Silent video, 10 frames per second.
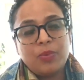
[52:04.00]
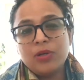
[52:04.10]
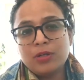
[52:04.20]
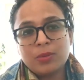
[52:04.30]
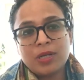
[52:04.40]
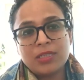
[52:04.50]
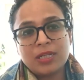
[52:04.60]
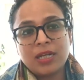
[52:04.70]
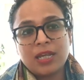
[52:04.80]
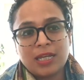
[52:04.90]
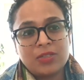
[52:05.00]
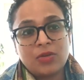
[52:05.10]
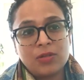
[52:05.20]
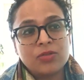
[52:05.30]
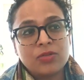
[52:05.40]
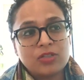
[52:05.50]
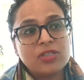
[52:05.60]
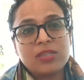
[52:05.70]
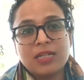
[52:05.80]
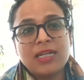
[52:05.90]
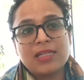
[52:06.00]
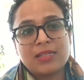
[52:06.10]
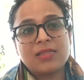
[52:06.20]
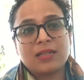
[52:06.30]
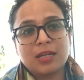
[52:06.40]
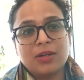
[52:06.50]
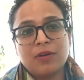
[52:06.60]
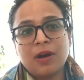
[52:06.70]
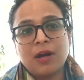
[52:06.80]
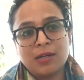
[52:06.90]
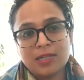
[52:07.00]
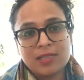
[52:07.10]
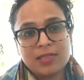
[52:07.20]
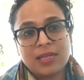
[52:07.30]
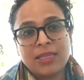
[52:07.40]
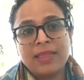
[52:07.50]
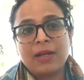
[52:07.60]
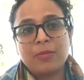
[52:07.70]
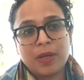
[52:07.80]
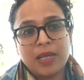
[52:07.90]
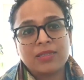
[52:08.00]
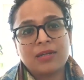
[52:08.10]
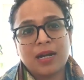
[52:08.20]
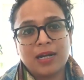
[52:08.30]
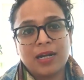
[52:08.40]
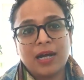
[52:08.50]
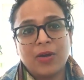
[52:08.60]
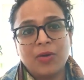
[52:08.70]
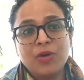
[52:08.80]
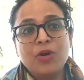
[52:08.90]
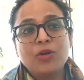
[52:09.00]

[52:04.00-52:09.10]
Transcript: pull towards India, is also just the necessity of artists in that place right now